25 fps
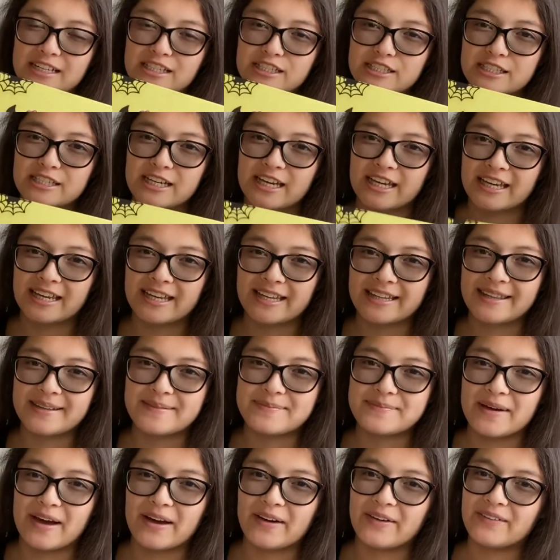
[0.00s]
checking
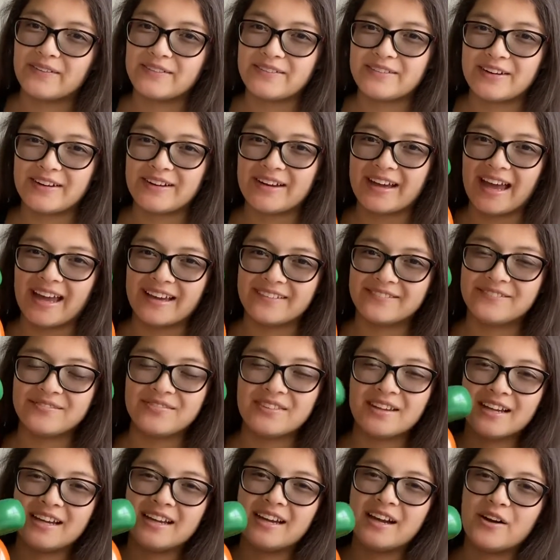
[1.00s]
them out. Okay,
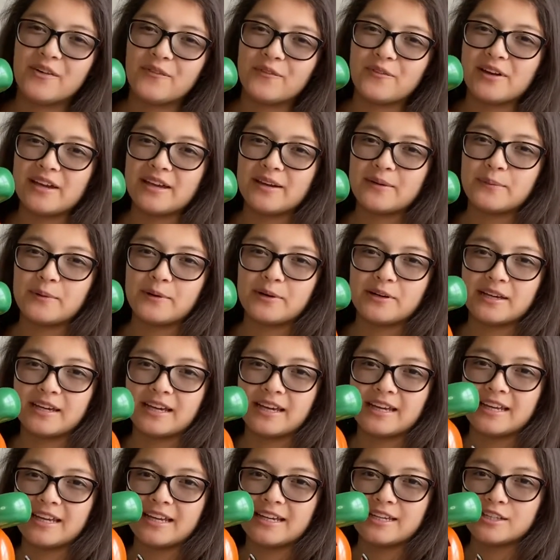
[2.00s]
we will
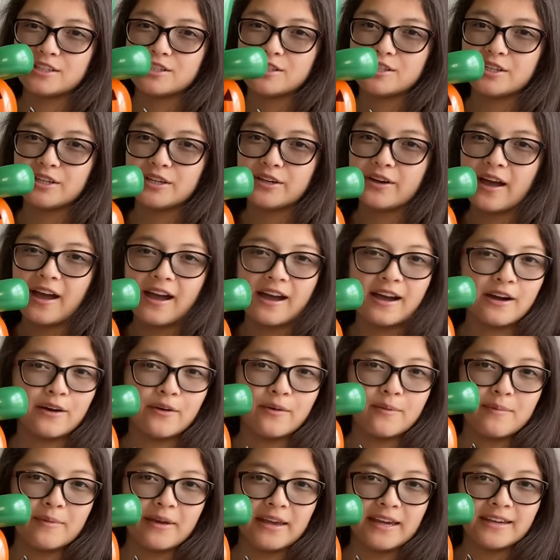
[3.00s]
get into how to
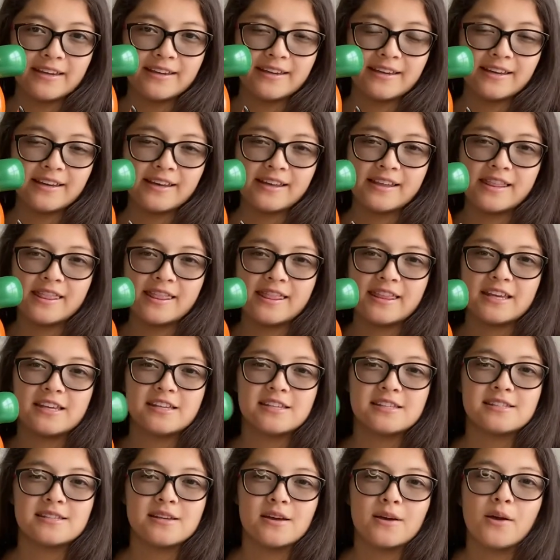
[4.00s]
make
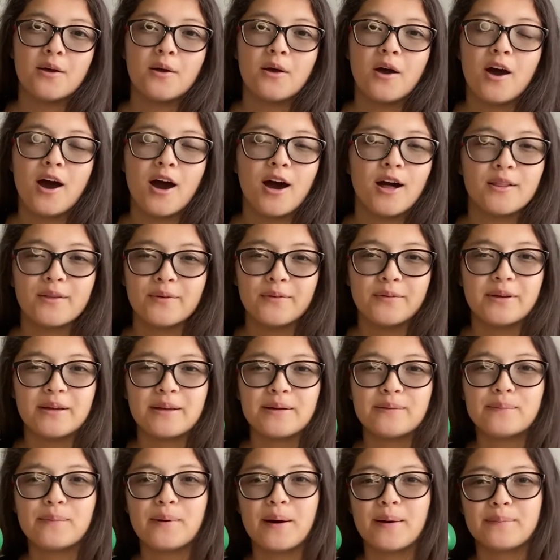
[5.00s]
this
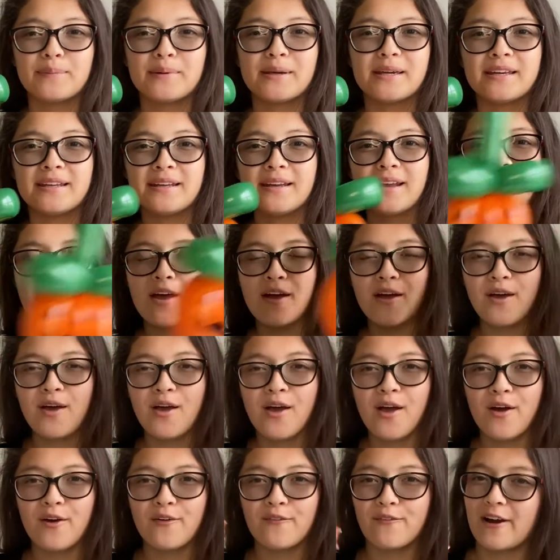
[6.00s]
Halloween pumpkin
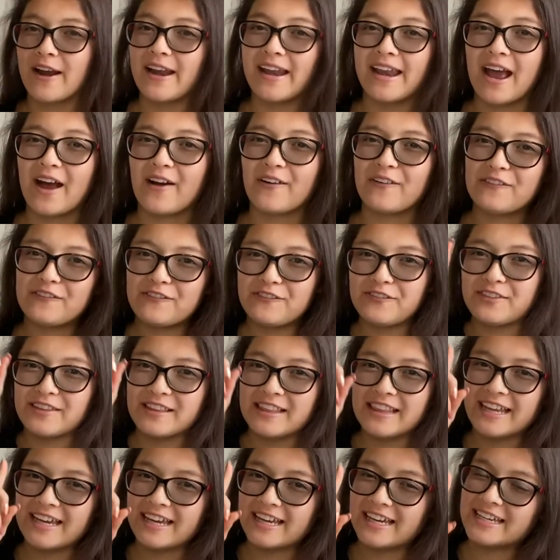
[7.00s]
right now.
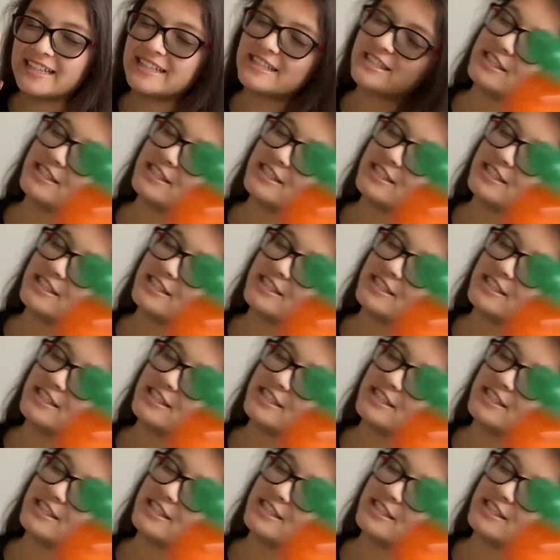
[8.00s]
Let's